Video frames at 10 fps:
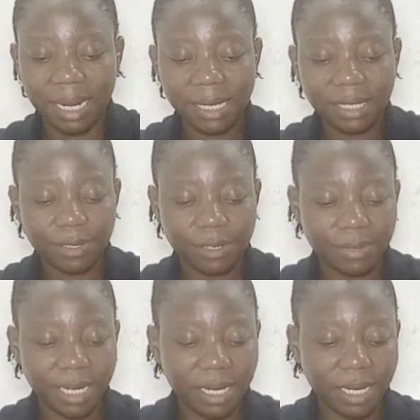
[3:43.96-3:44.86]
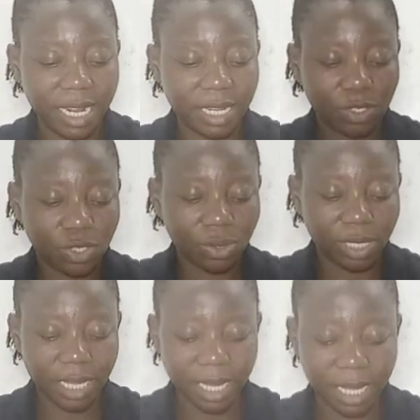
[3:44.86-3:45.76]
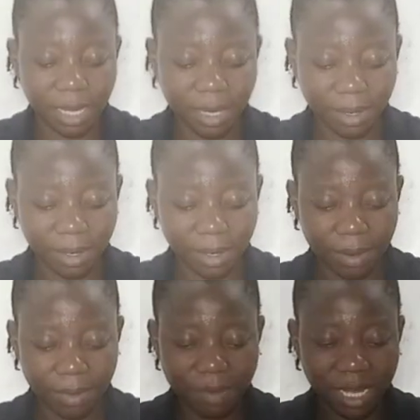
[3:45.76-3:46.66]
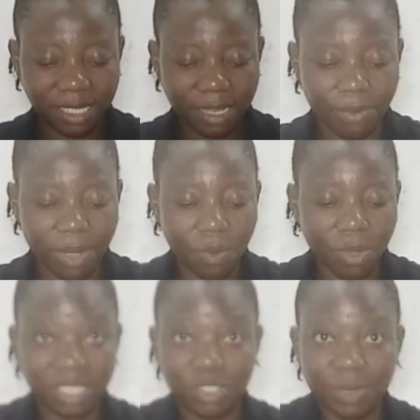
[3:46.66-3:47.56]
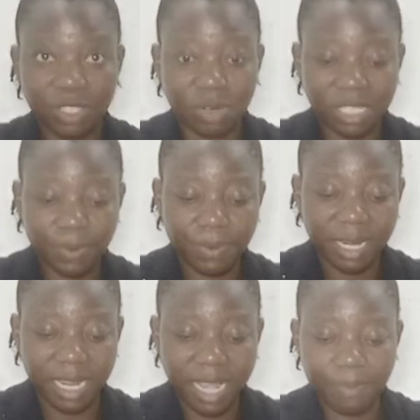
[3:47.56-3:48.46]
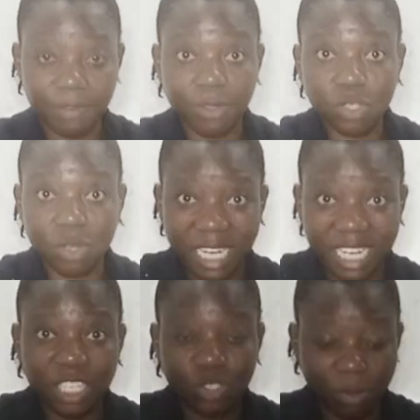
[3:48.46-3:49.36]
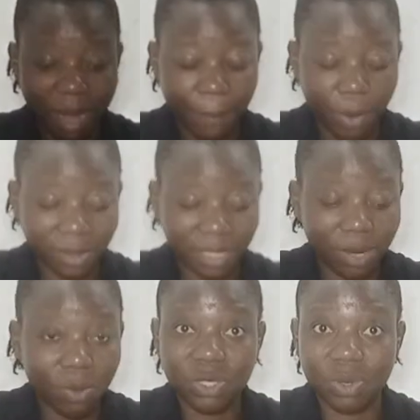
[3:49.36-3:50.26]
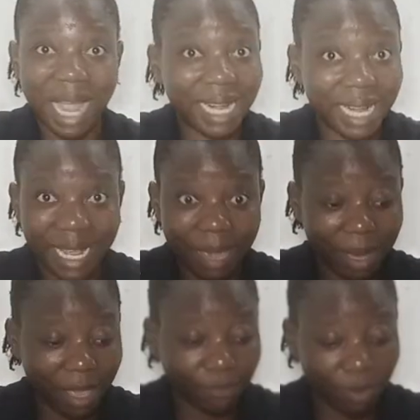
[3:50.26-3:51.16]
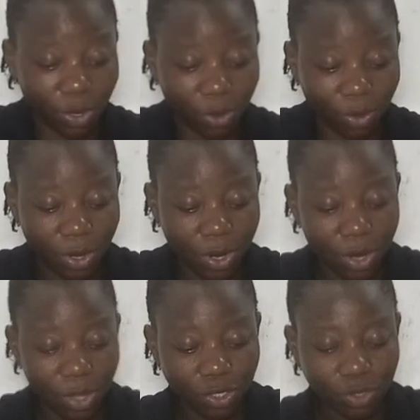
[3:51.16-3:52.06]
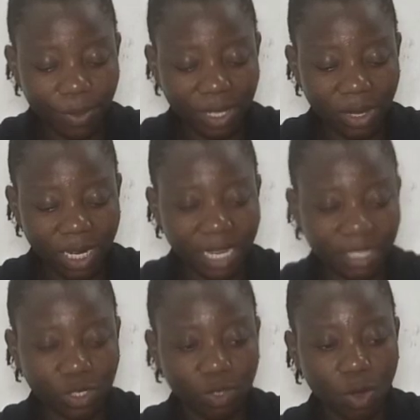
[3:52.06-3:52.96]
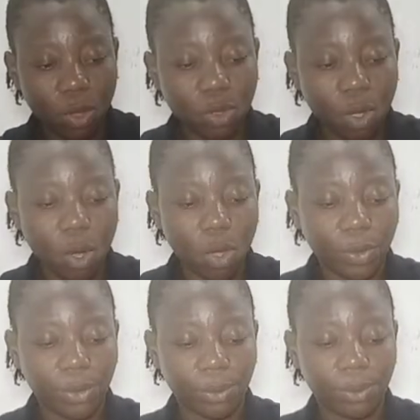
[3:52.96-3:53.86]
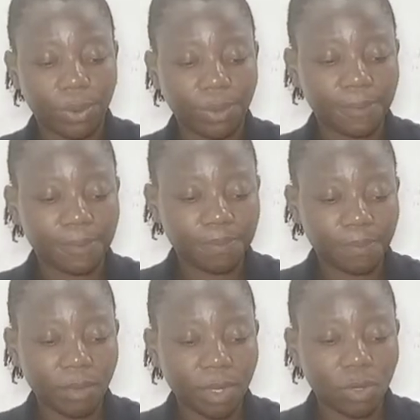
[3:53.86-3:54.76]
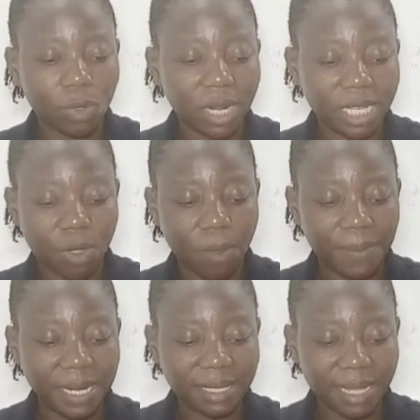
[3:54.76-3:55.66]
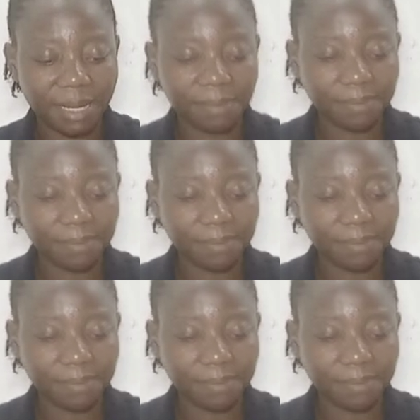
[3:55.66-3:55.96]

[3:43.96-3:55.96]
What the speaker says: glycerin into the mixing bowl. I want it to be transparent here before turning it into my pot. I don't want to hide any chemical from you. So we'll be turning it all through. Turn it completely.